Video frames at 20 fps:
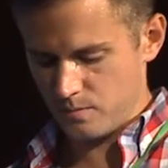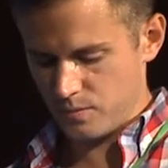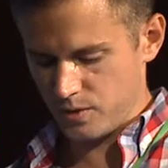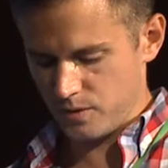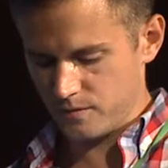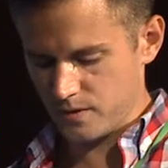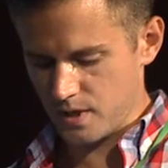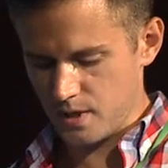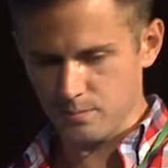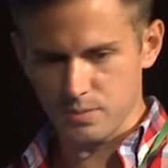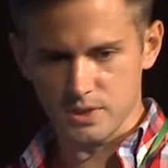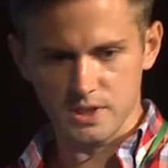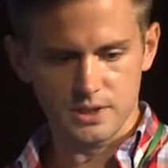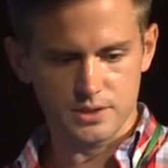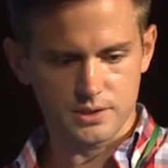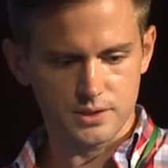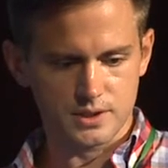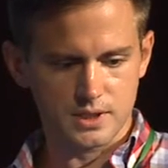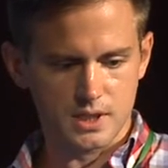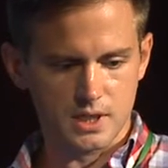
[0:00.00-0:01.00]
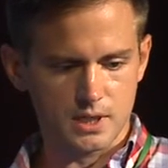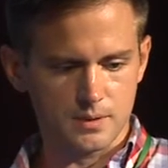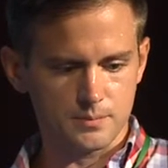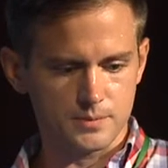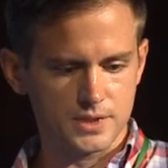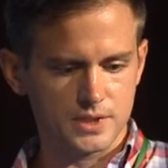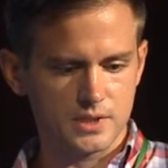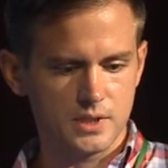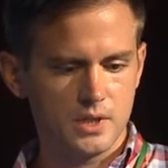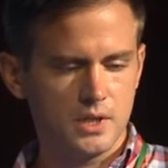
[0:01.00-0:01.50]
compilation
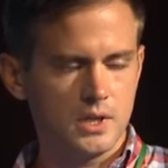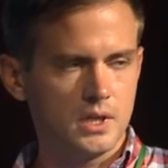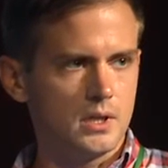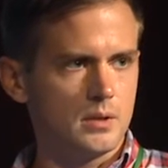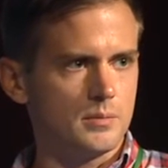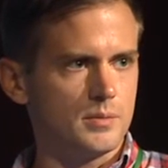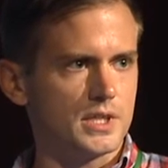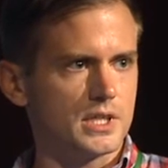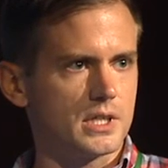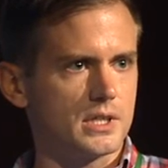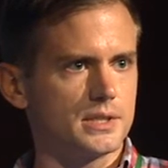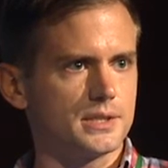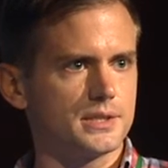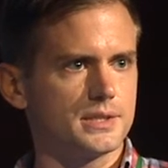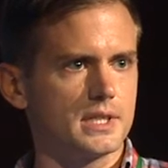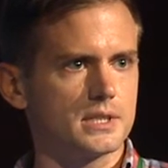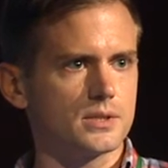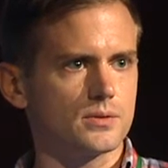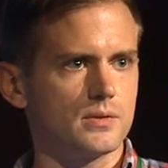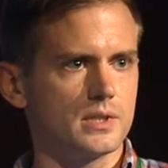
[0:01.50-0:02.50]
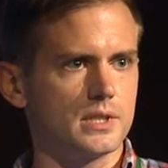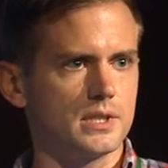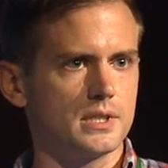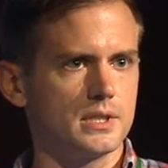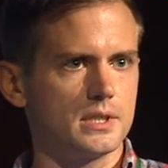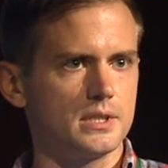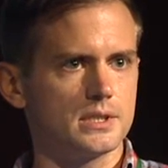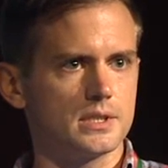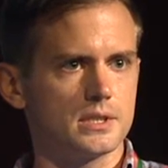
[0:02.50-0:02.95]
times, because that's one of the things,